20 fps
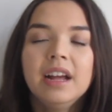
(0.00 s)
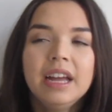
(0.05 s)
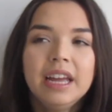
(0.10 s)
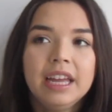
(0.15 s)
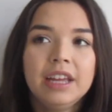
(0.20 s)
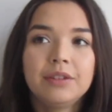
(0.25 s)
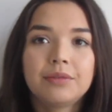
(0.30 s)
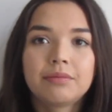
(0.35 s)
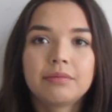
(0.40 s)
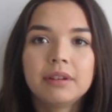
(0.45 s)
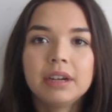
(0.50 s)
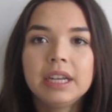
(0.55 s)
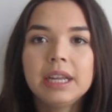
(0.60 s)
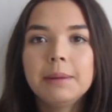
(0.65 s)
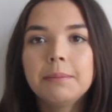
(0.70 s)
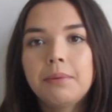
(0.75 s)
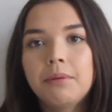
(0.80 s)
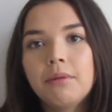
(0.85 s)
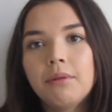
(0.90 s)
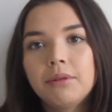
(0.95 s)
It's really
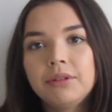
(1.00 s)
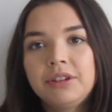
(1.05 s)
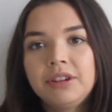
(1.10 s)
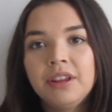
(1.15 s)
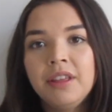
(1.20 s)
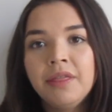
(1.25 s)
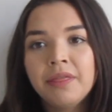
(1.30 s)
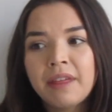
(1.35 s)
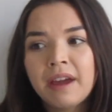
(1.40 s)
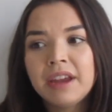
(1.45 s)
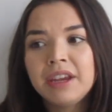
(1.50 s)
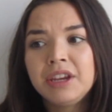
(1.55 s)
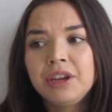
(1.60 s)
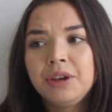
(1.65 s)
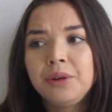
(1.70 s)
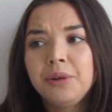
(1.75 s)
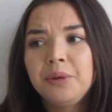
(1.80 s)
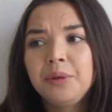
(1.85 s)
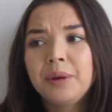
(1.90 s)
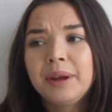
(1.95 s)
important that
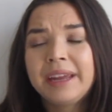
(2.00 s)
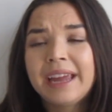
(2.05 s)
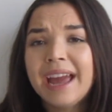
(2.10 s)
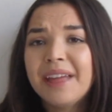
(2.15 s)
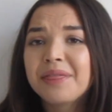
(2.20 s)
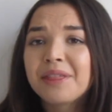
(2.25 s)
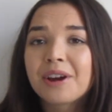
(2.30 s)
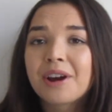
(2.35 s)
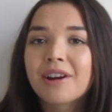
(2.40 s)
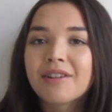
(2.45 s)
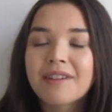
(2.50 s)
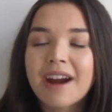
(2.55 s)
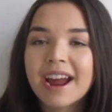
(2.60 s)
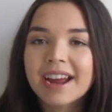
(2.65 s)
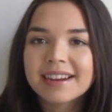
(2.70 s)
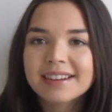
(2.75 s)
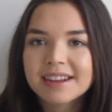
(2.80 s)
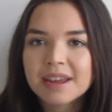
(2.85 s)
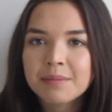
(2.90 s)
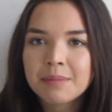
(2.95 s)
you get the
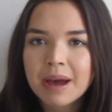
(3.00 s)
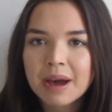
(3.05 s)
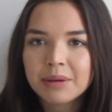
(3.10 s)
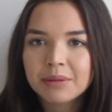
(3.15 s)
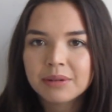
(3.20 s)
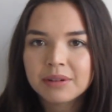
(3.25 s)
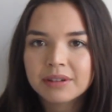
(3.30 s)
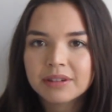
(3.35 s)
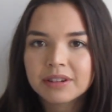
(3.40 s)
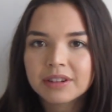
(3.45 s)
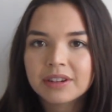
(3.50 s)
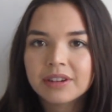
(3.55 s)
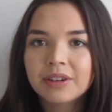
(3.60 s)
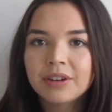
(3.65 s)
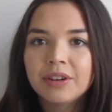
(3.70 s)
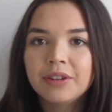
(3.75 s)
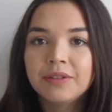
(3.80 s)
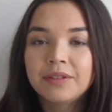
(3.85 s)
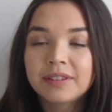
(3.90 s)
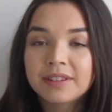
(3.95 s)
correct amount
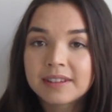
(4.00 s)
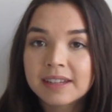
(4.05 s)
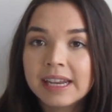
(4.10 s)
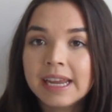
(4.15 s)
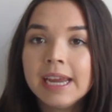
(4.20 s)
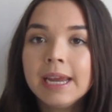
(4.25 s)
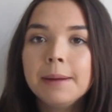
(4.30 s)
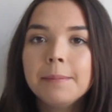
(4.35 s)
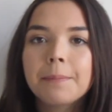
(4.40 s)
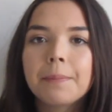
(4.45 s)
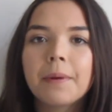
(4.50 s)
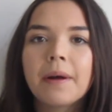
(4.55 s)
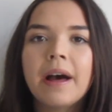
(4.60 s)
of sleep,